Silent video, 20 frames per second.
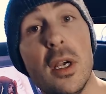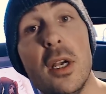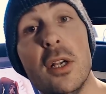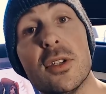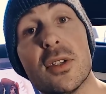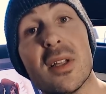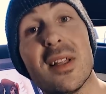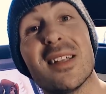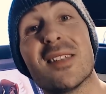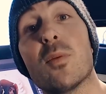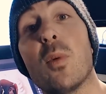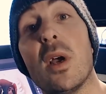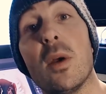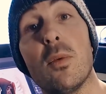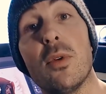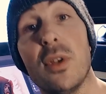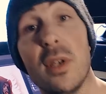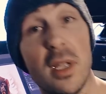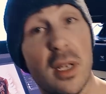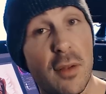So that's why I
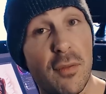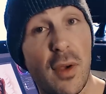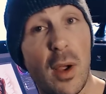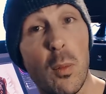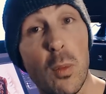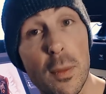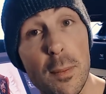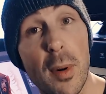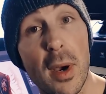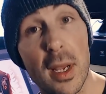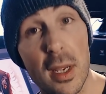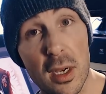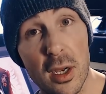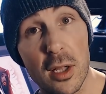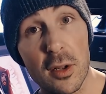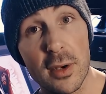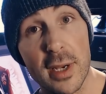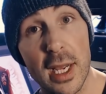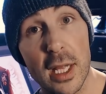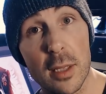wouldn't. And if I would buy a
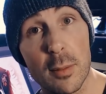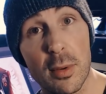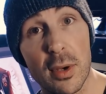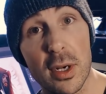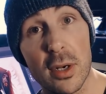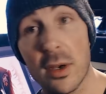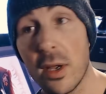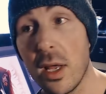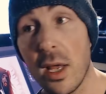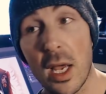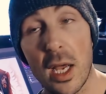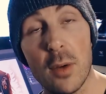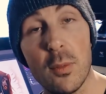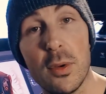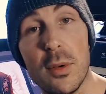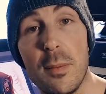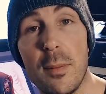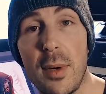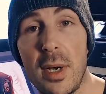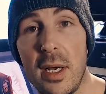color calibrator, I
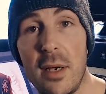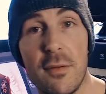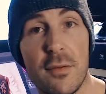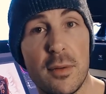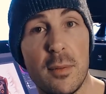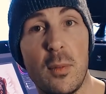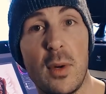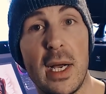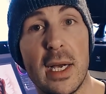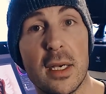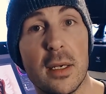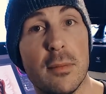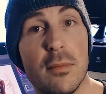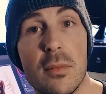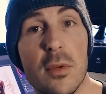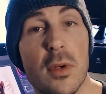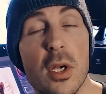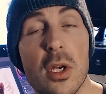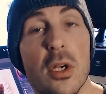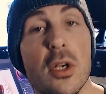wouldn't buy it from Wacom,
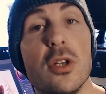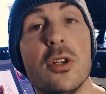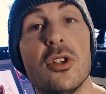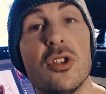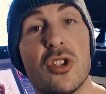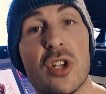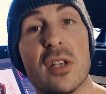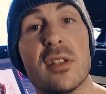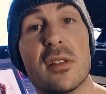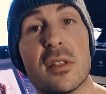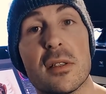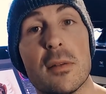just